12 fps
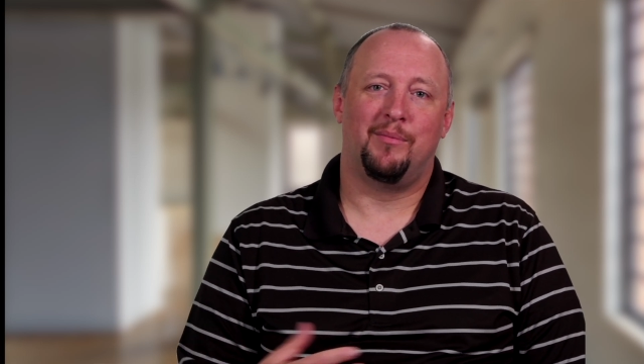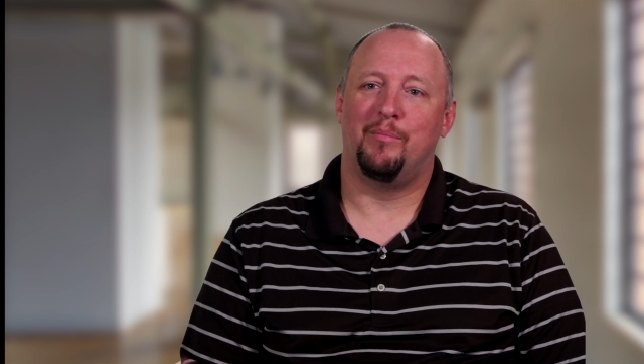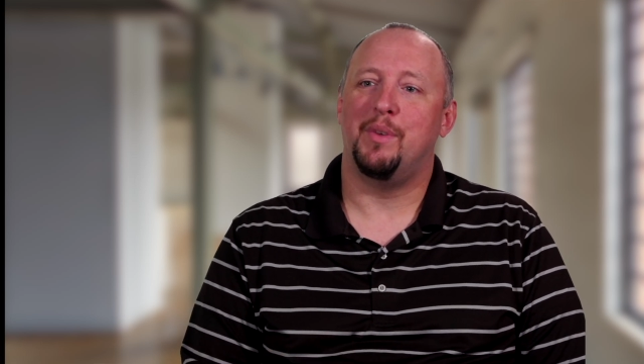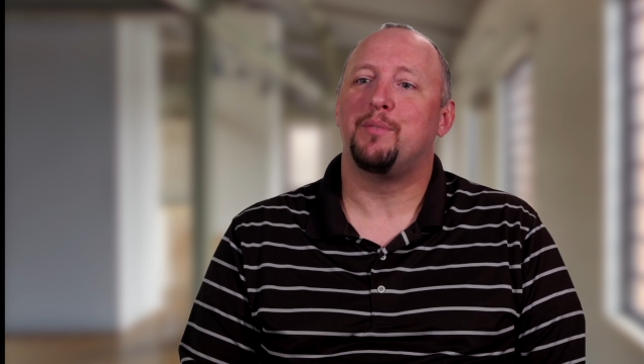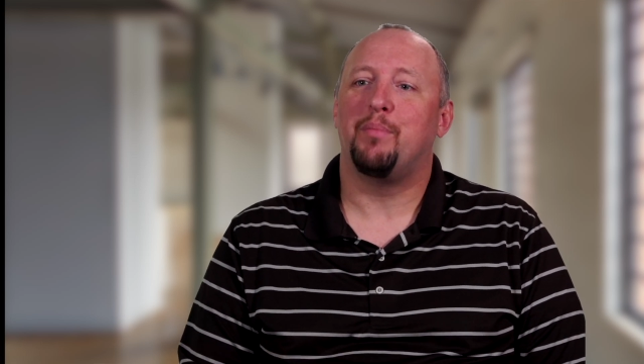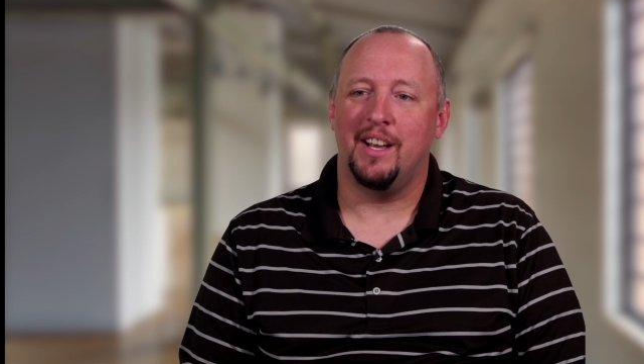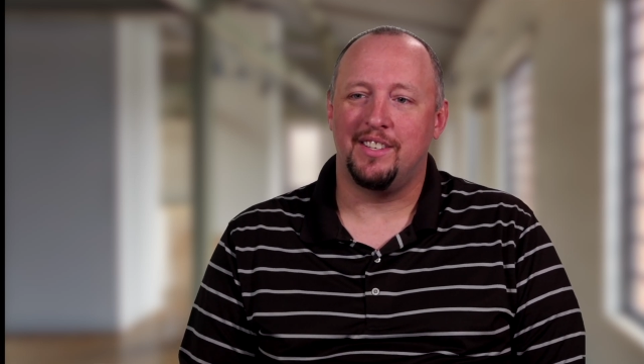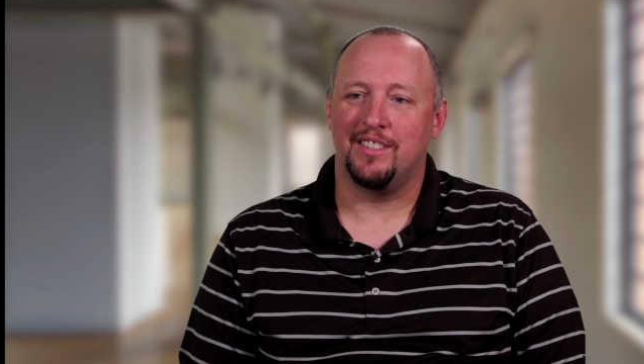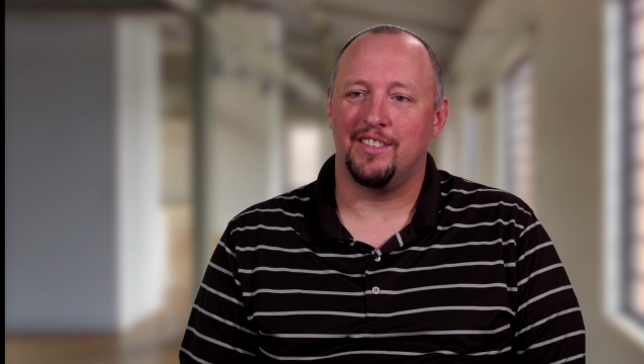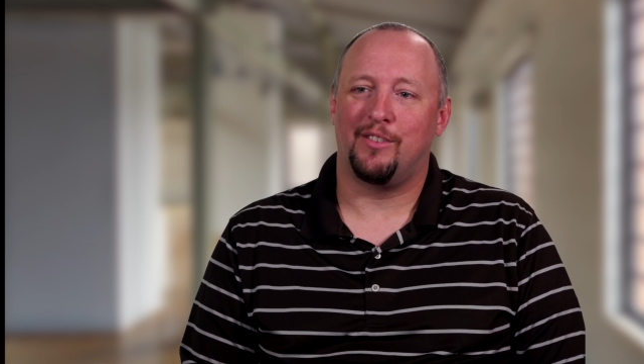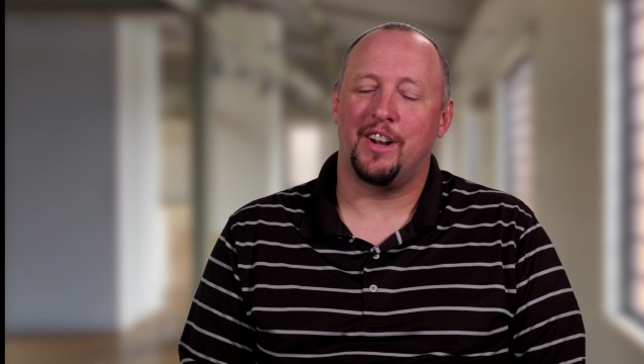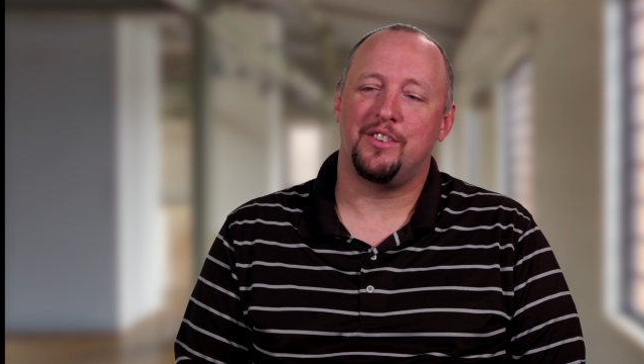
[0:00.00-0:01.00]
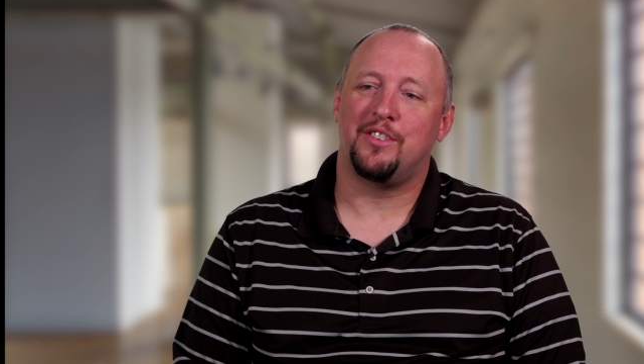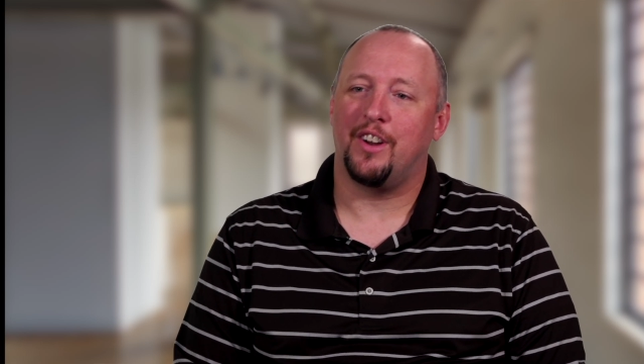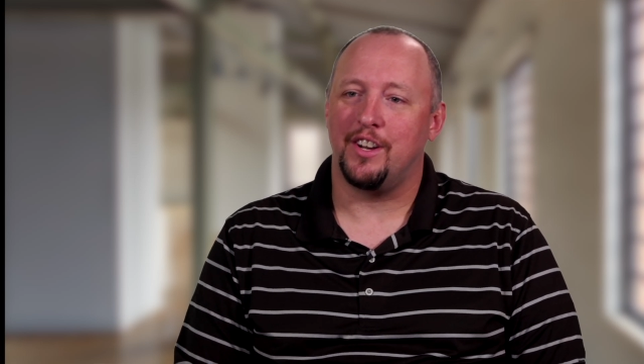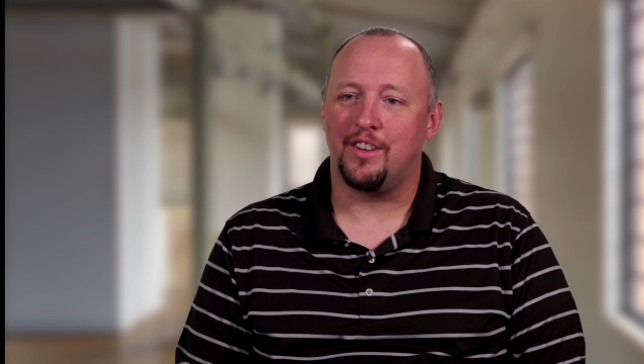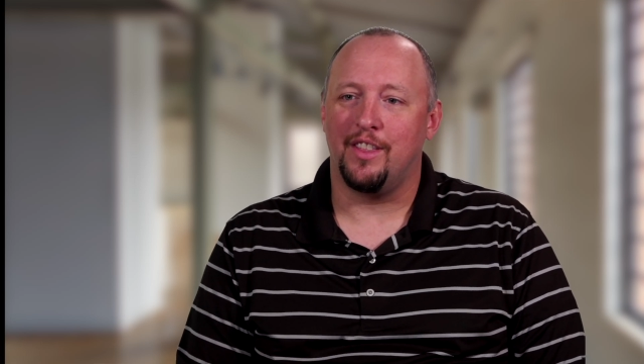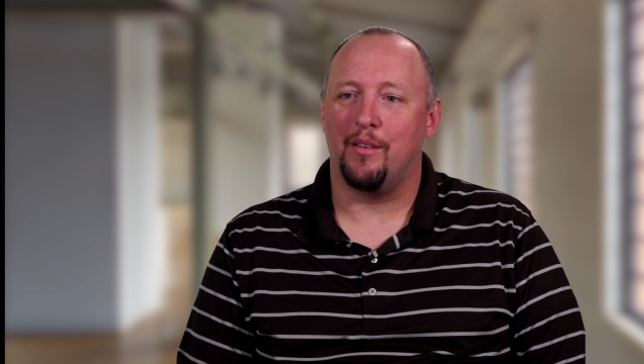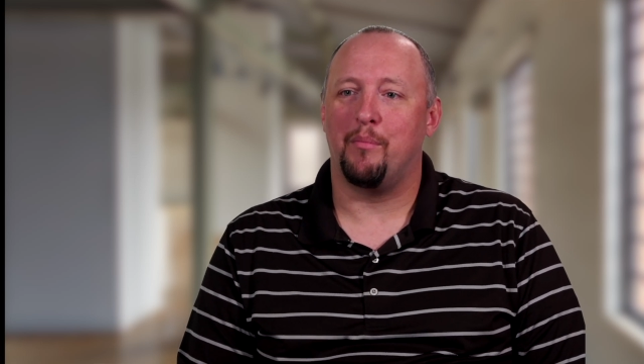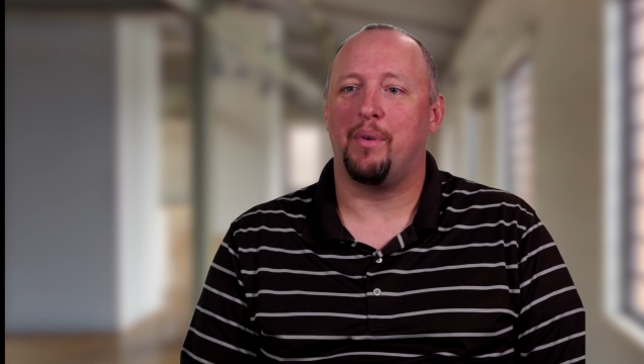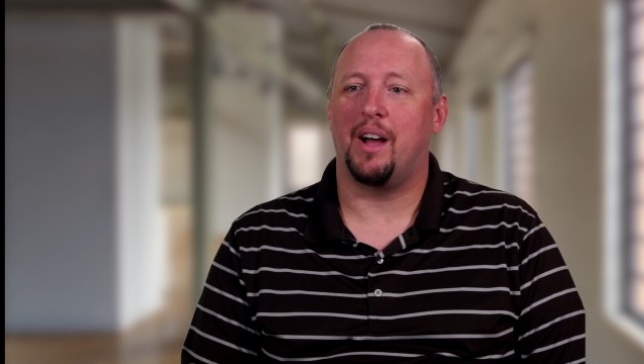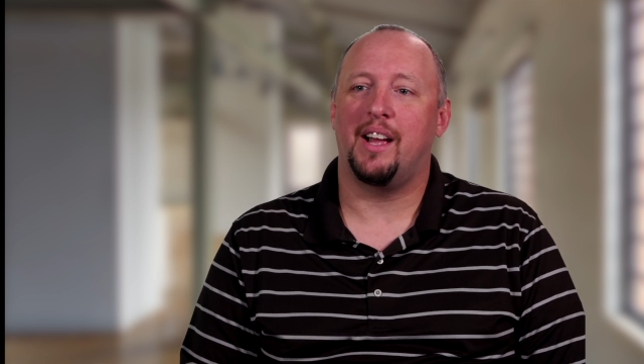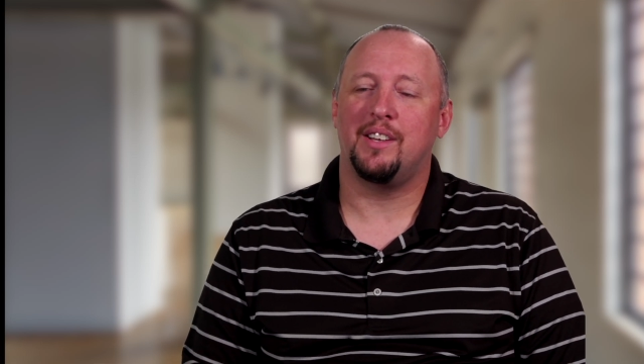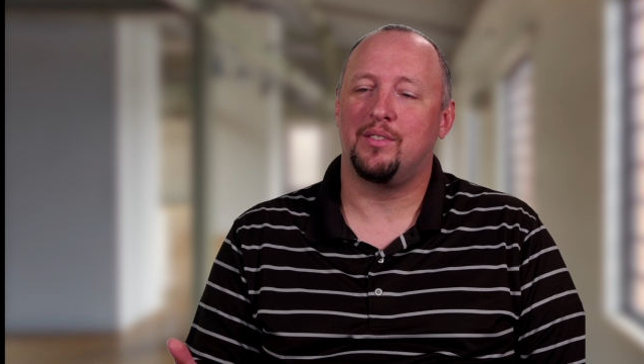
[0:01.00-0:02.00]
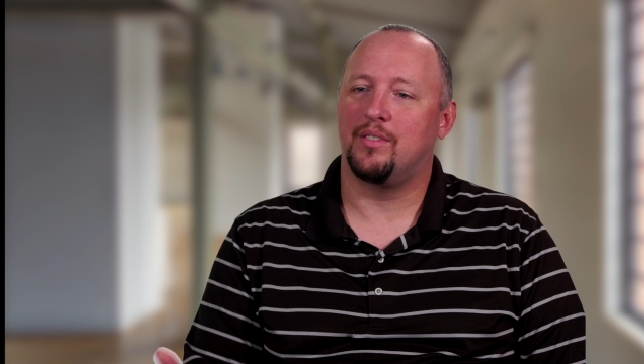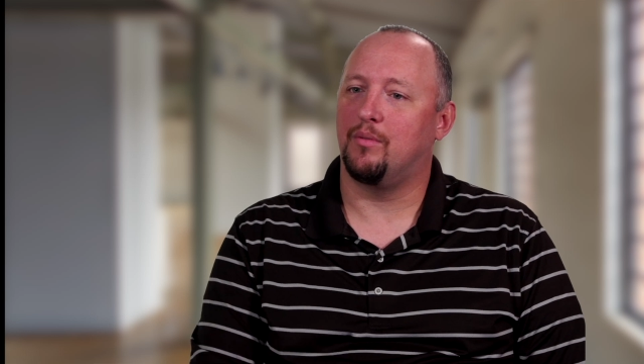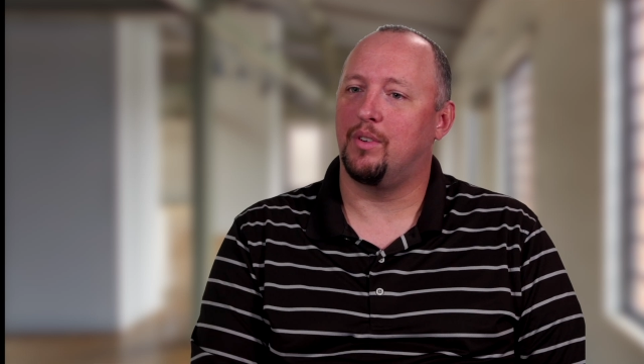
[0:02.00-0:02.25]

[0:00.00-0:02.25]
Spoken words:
misplaces the registration on the bus,